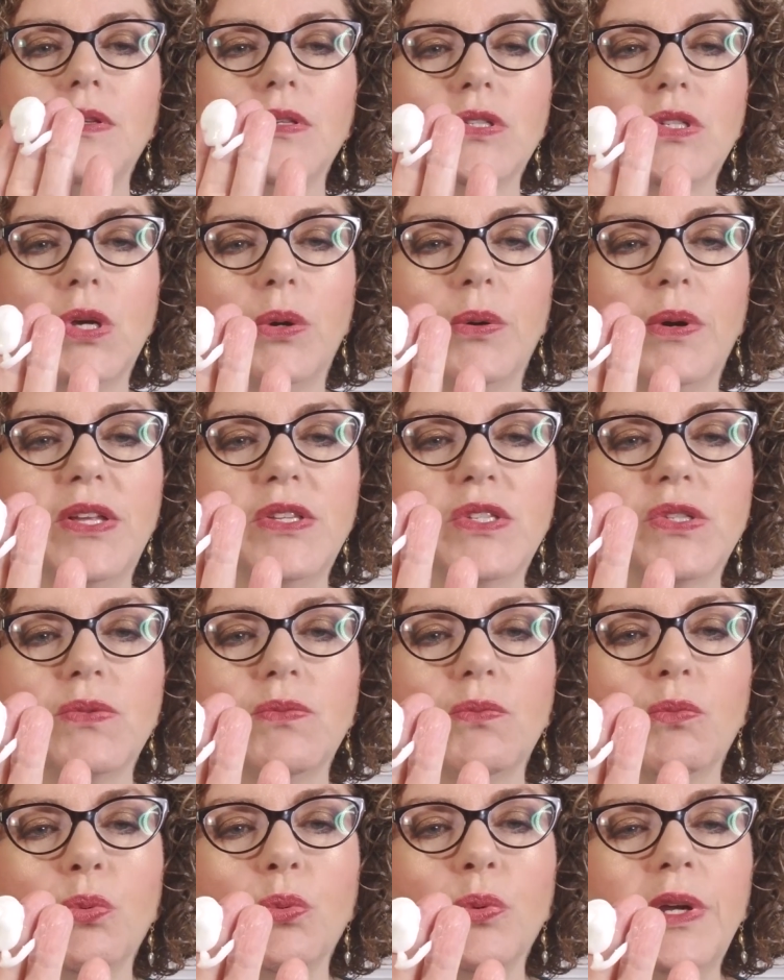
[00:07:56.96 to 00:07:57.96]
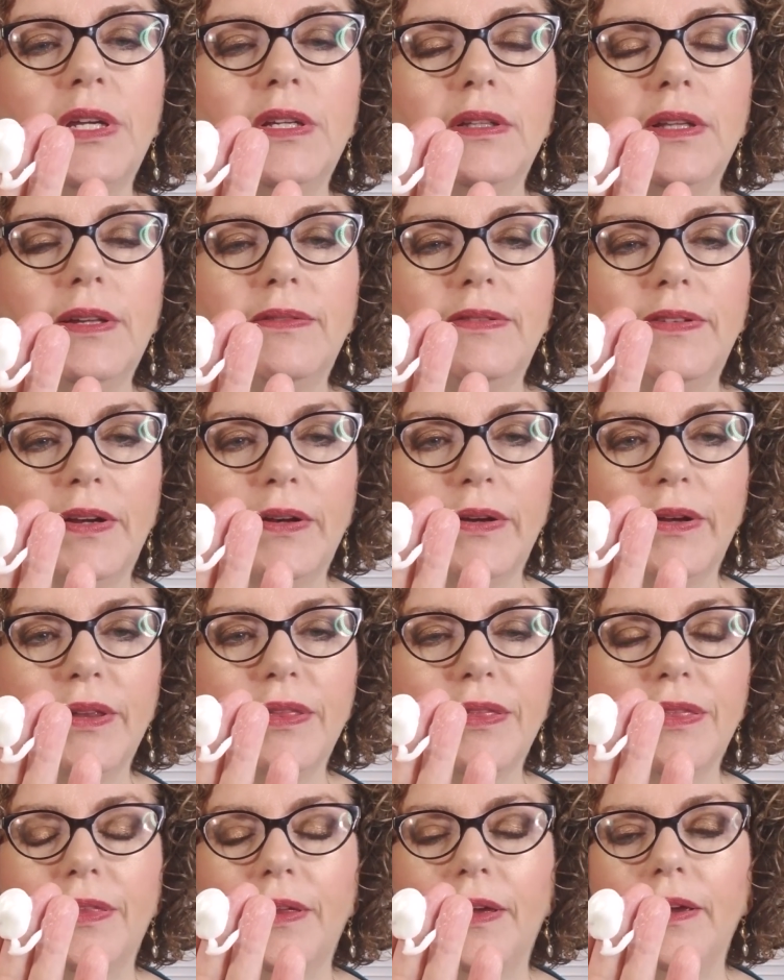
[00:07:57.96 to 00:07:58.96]
So it's really
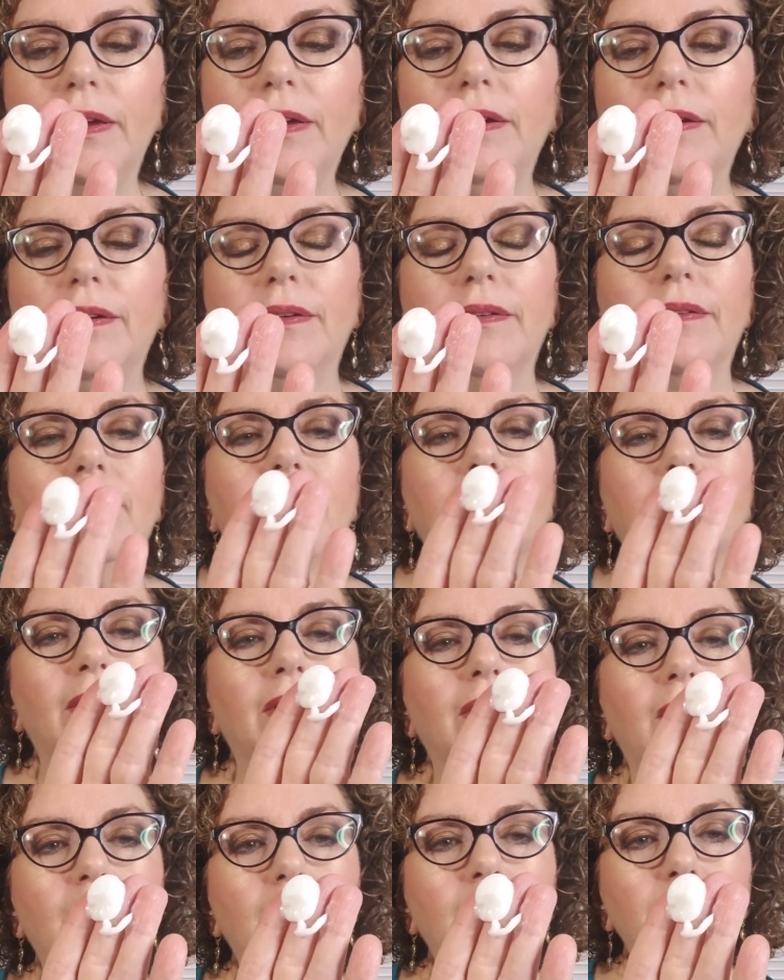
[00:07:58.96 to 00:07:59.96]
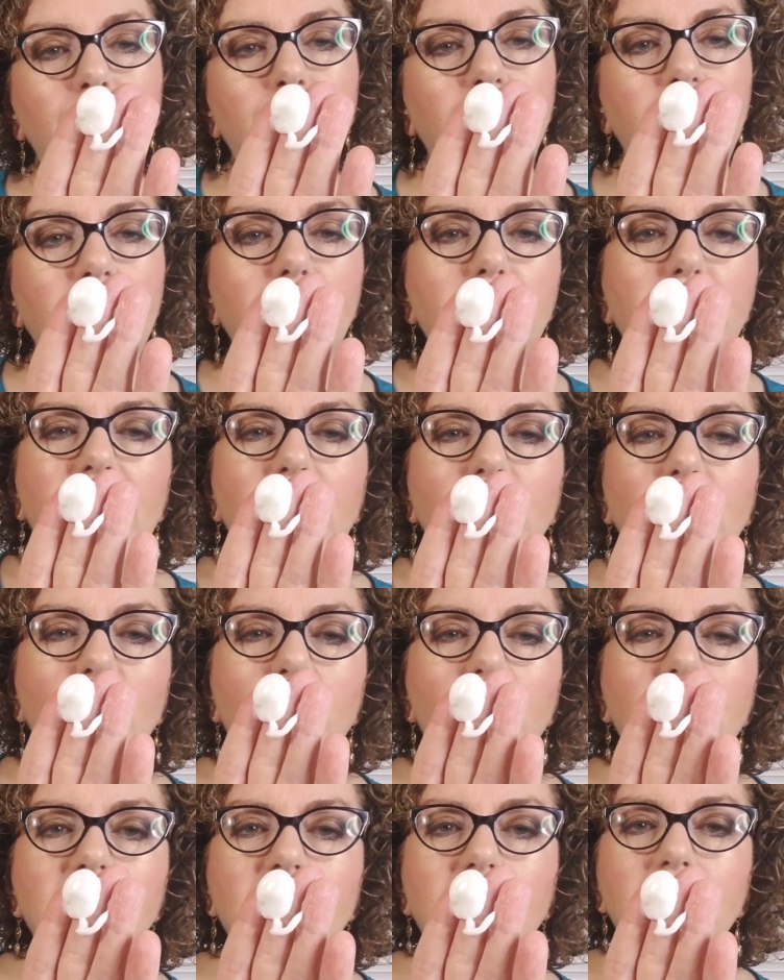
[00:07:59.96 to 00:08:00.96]
very thick, but the
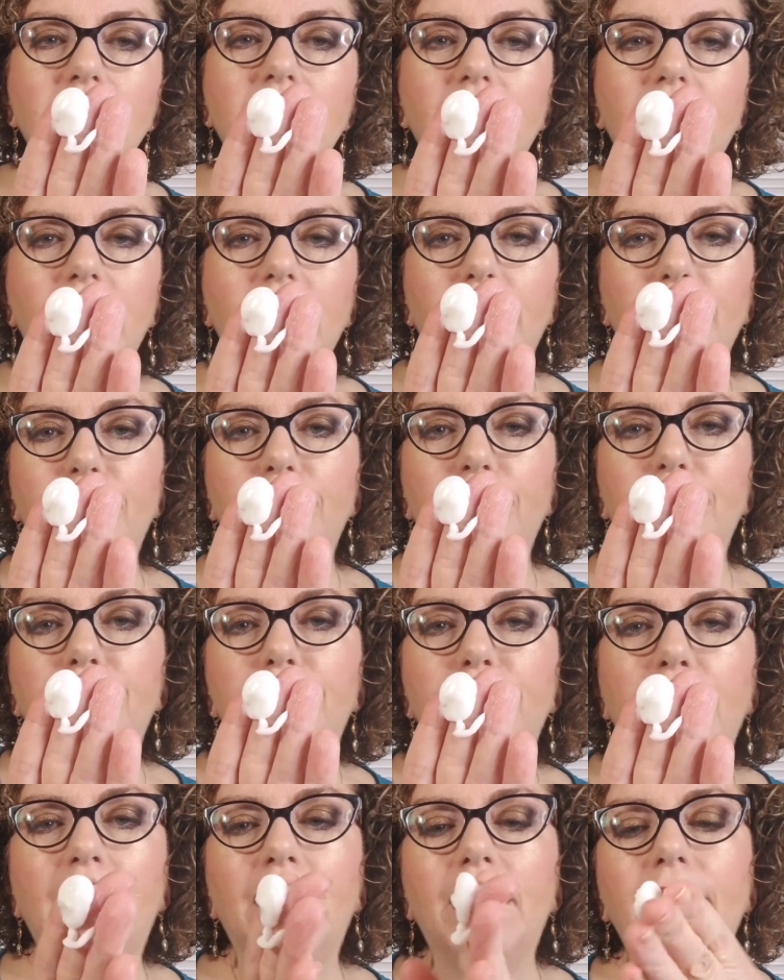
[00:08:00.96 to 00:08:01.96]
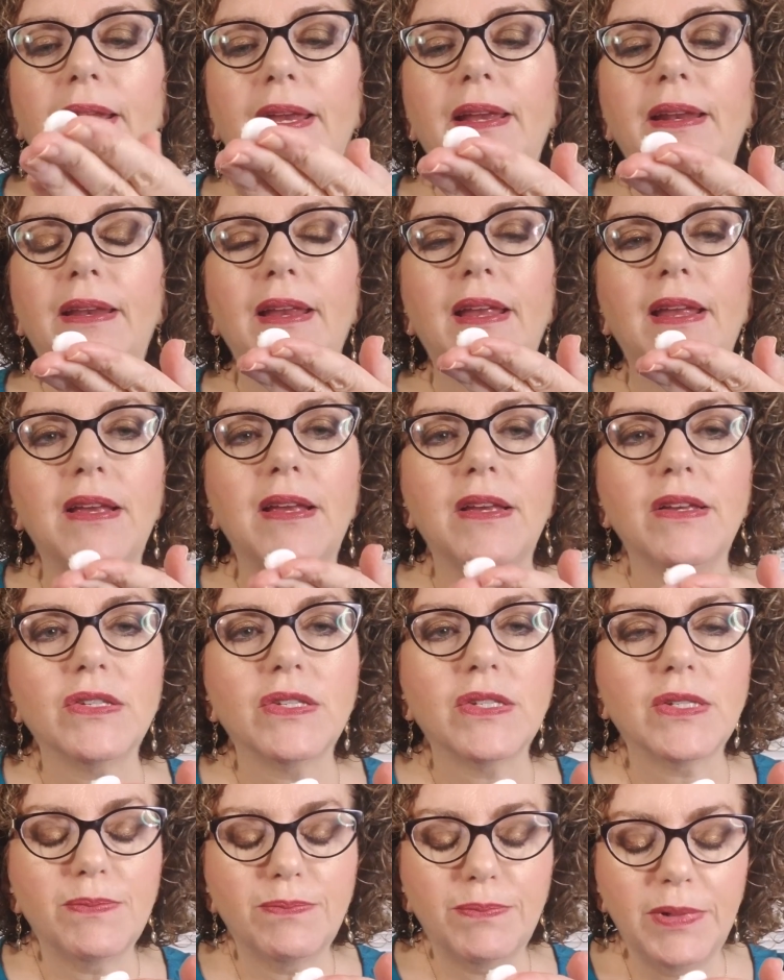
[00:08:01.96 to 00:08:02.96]
main reason I bought it
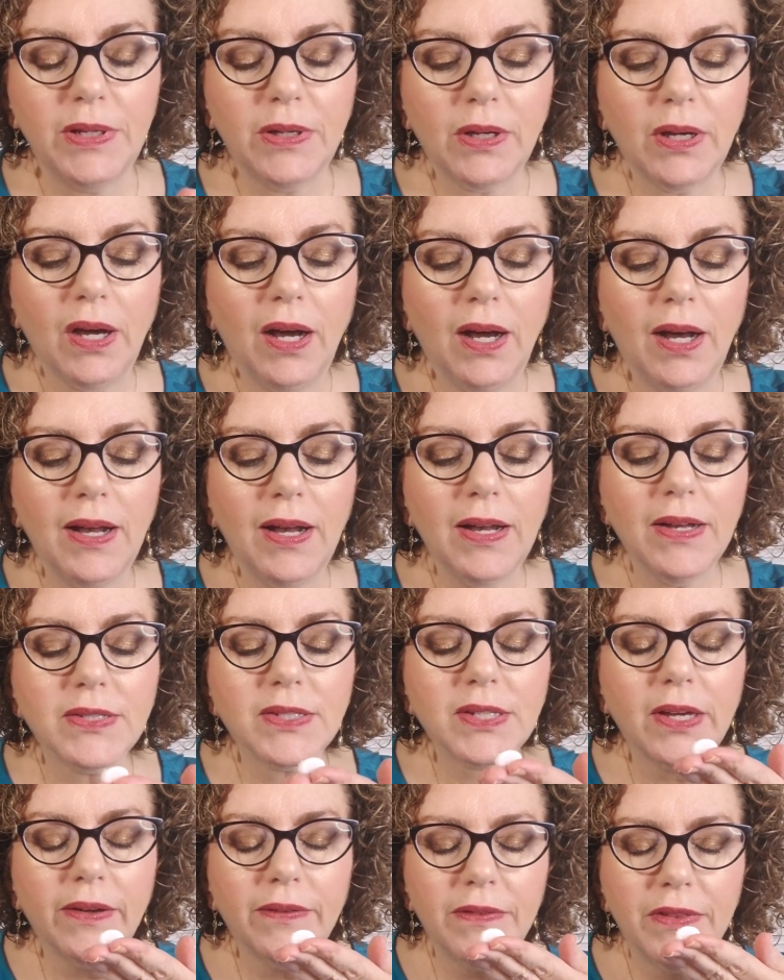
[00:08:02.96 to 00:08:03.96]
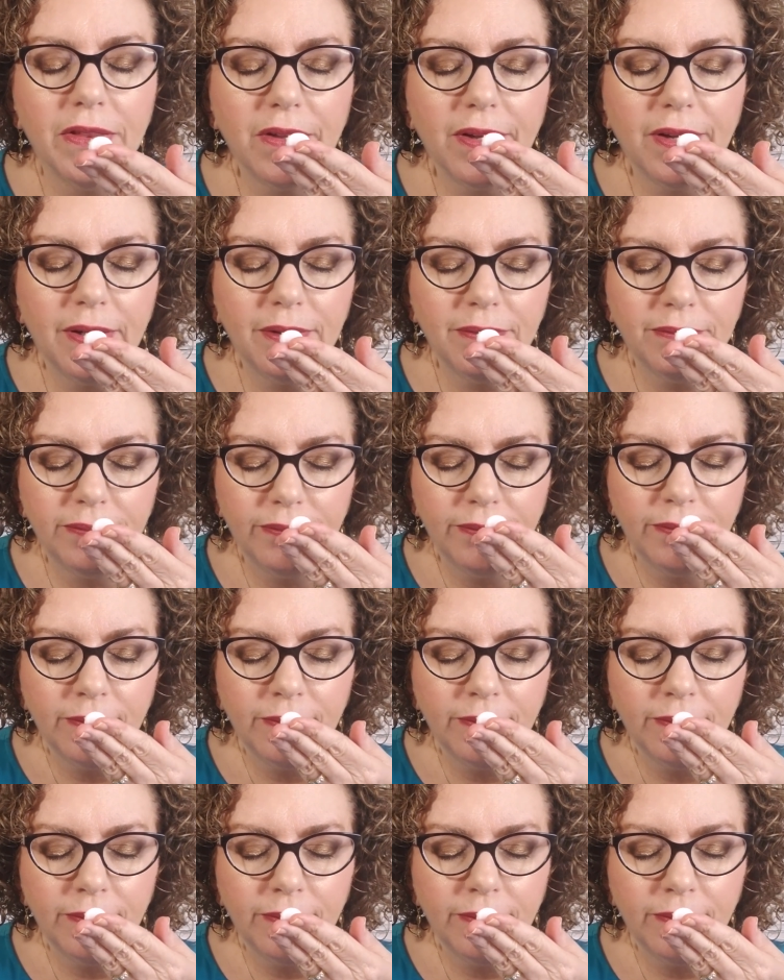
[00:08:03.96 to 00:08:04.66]
is because of the